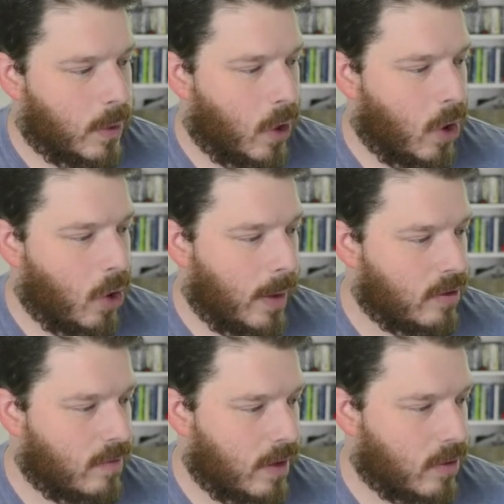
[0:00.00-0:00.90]
bunch of
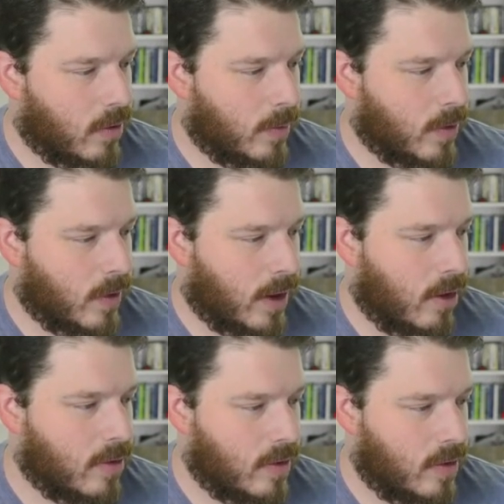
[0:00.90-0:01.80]
other
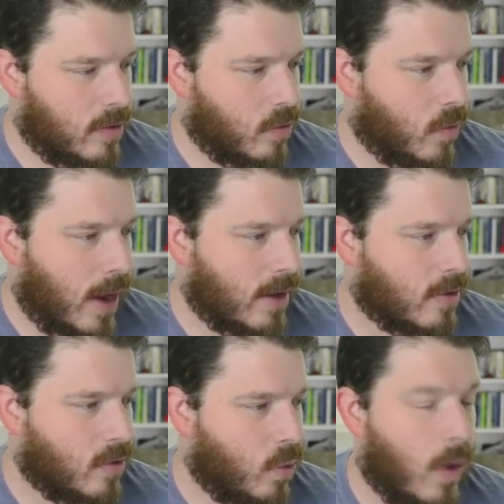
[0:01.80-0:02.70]
cryptocurrencies ranked
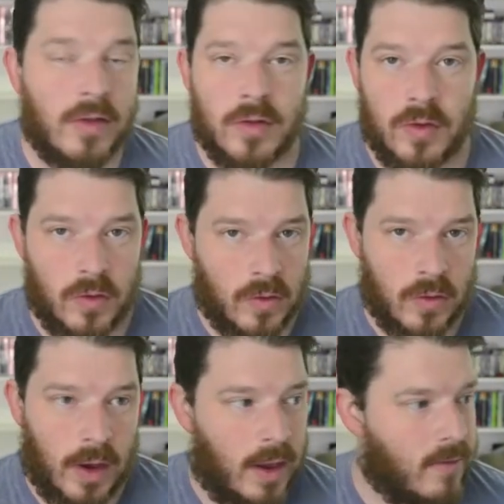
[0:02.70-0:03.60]
1 to
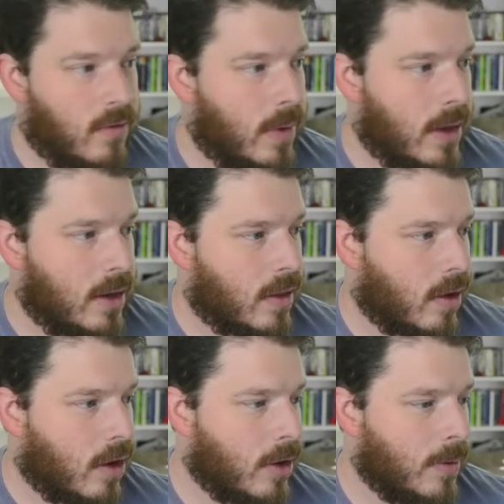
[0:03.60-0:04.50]
however many there
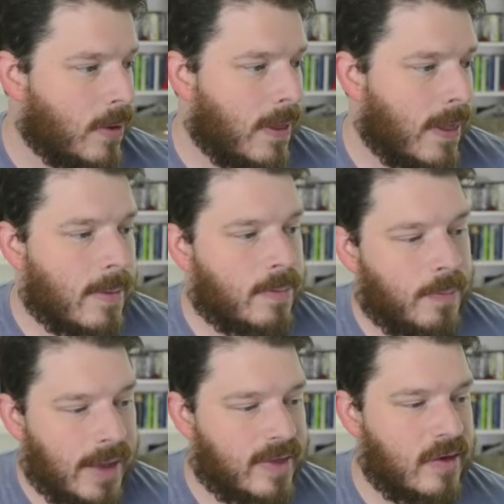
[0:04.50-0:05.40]
are. By
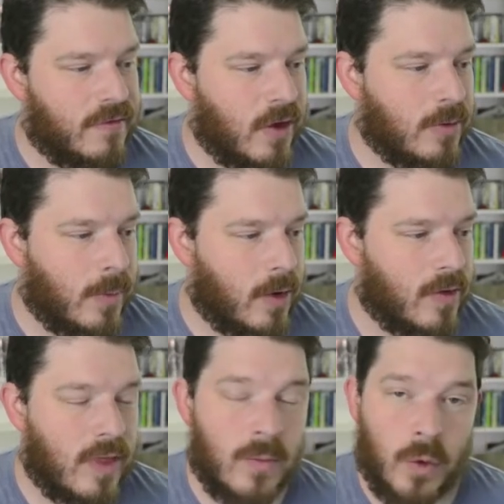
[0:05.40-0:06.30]
default, most of
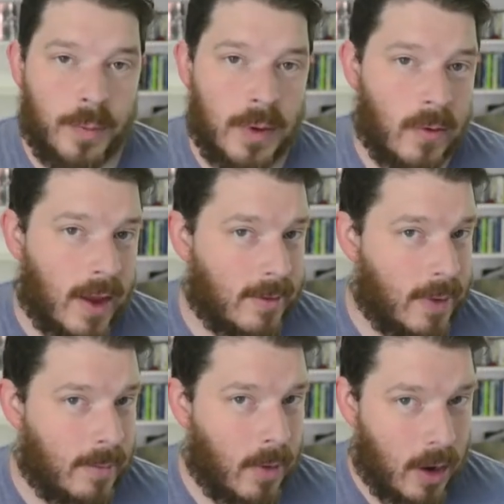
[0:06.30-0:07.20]
them will be ranked by
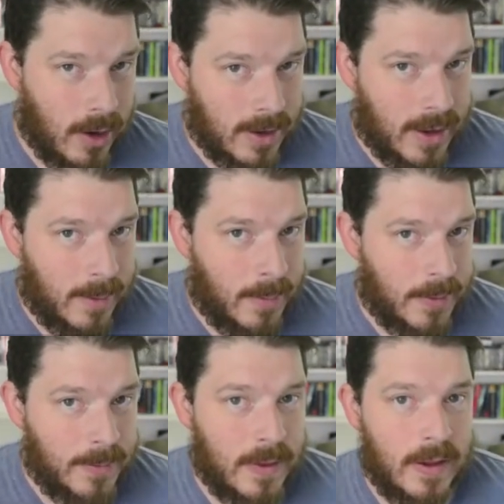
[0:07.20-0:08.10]
market cap.
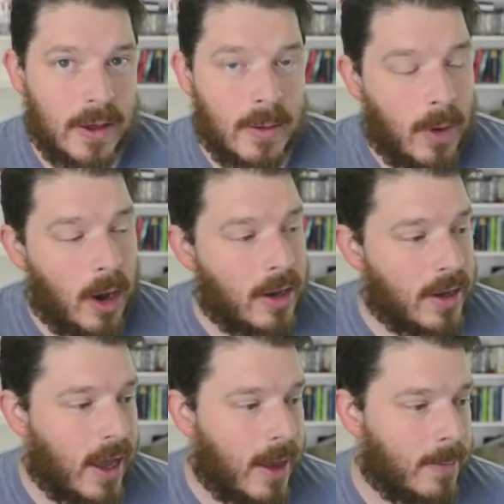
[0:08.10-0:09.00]
Market
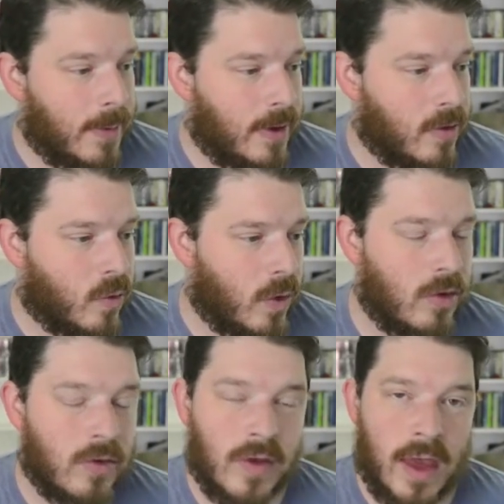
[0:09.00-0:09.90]
cap is when you
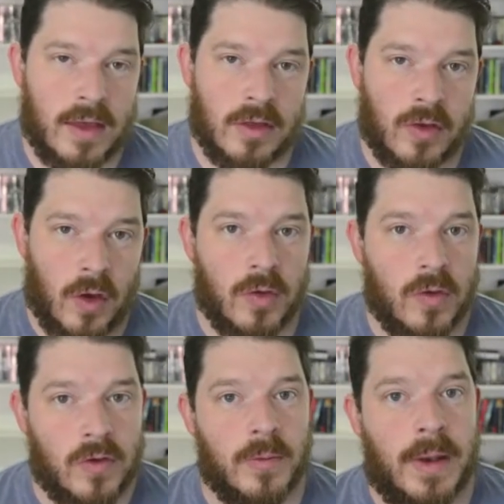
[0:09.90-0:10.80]
take the total
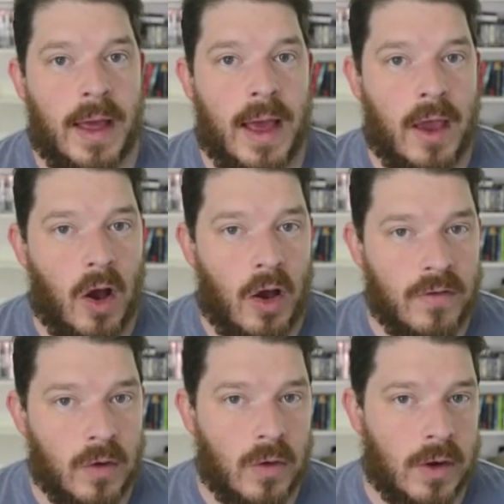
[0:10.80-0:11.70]
supply of a
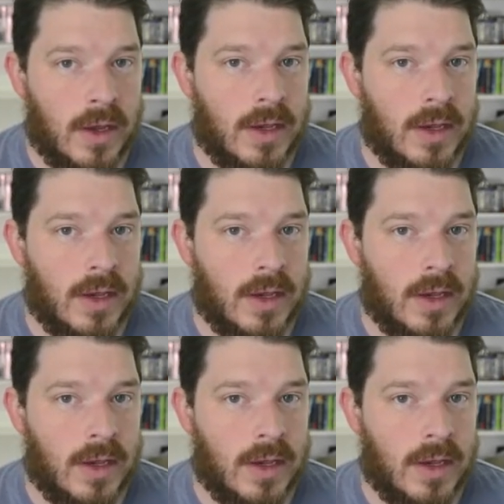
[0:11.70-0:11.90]
coin